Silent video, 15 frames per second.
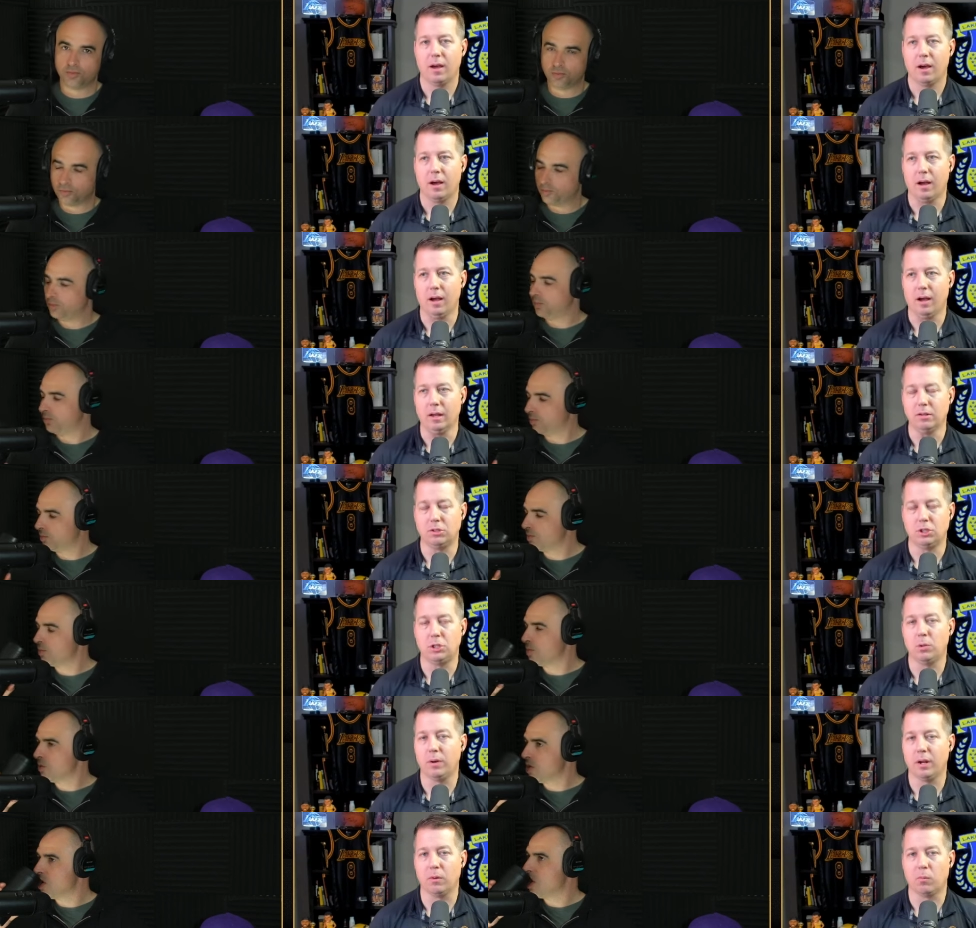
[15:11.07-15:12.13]
Speaker 1: Uh,
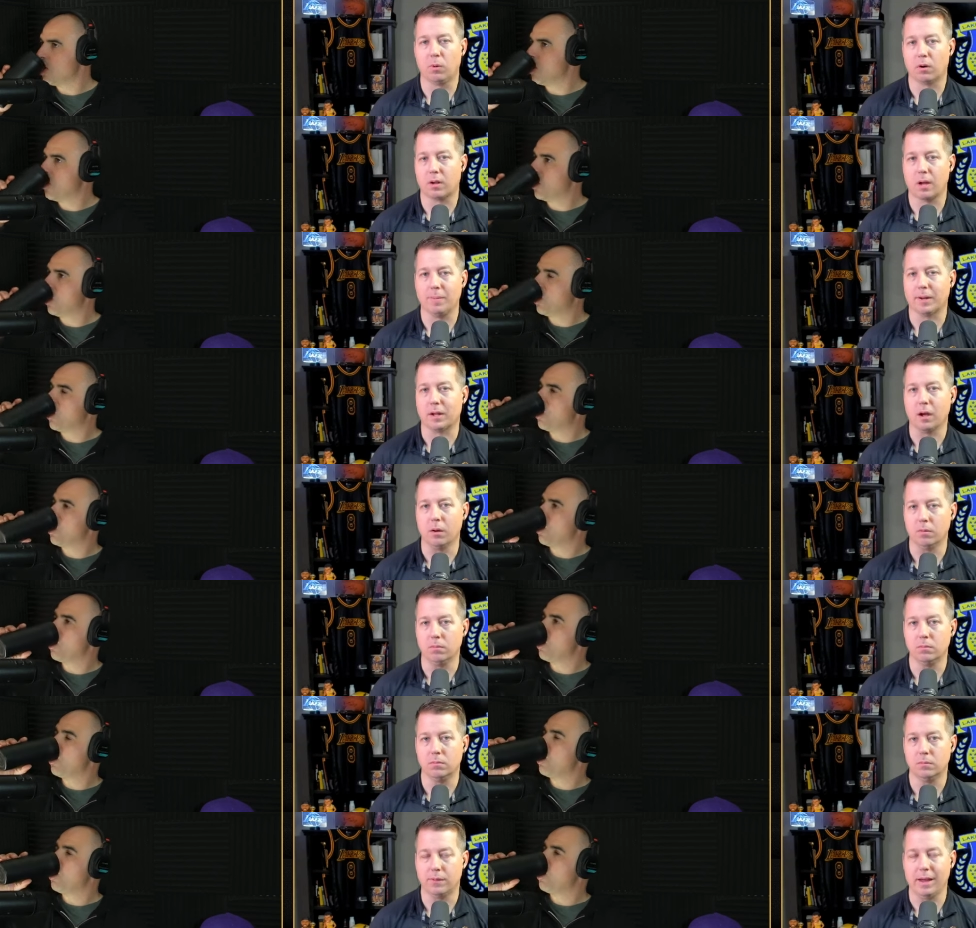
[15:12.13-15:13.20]
shooting will come and go.
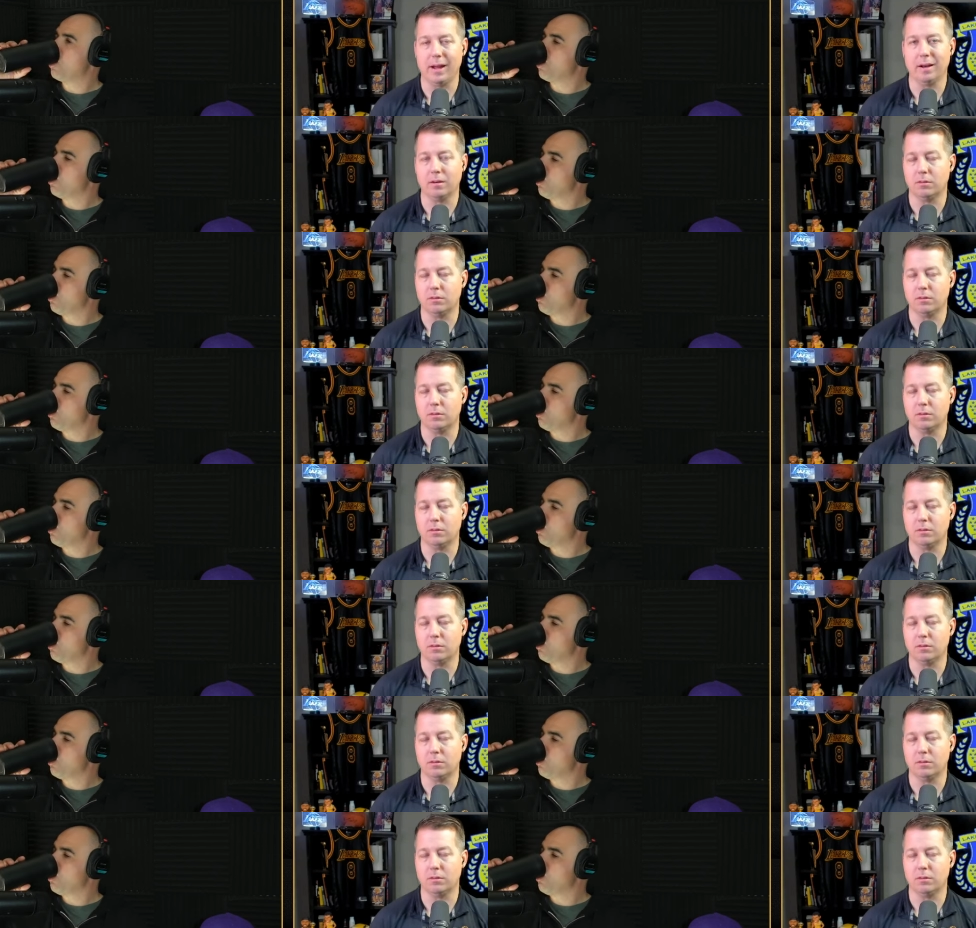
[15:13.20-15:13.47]
That